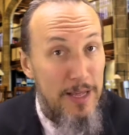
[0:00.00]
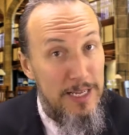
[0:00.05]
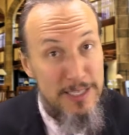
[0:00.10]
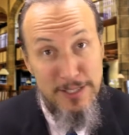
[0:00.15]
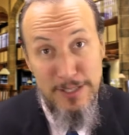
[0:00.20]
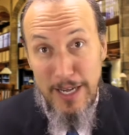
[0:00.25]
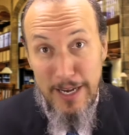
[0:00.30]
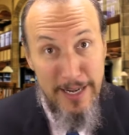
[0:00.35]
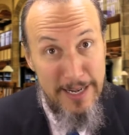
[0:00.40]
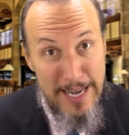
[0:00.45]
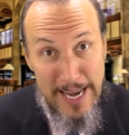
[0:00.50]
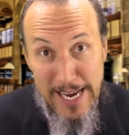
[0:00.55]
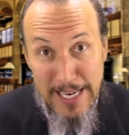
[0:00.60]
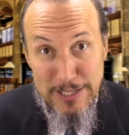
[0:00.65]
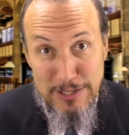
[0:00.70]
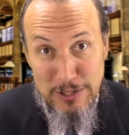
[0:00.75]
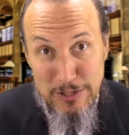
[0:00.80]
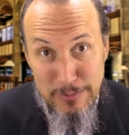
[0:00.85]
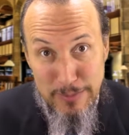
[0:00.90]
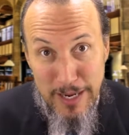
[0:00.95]
that's not an
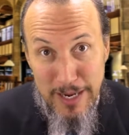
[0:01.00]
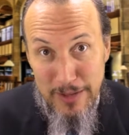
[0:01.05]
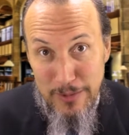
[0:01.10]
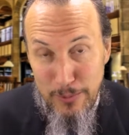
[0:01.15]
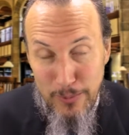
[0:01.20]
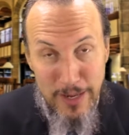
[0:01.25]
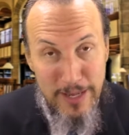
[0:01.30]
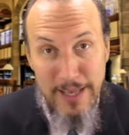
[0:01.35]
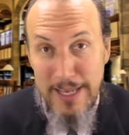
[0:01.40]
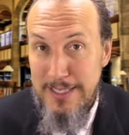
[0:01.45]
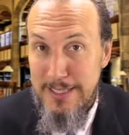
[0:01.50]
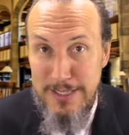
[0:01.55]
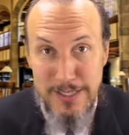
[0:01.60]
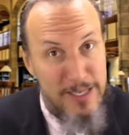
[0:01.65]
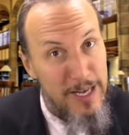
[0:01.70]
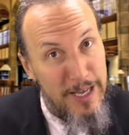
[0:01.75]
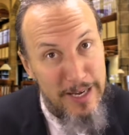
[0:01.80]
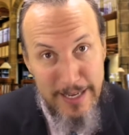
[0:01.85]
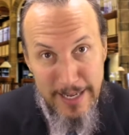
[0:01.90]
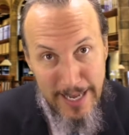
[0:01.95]
answer, by the way. That's
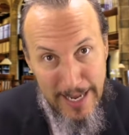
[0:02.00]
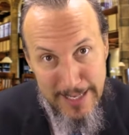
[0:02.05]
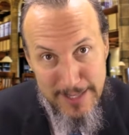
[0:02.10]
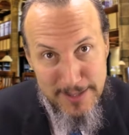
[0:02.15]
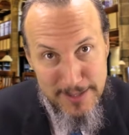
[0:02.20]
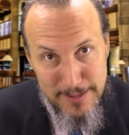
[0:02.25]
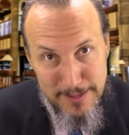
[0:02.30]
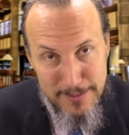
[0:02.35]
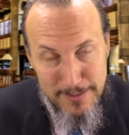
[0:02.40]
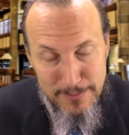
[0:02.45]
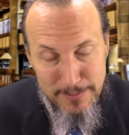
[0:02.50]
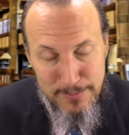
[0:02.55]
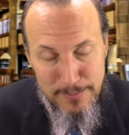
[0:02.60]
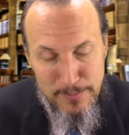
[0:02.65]
not an answer.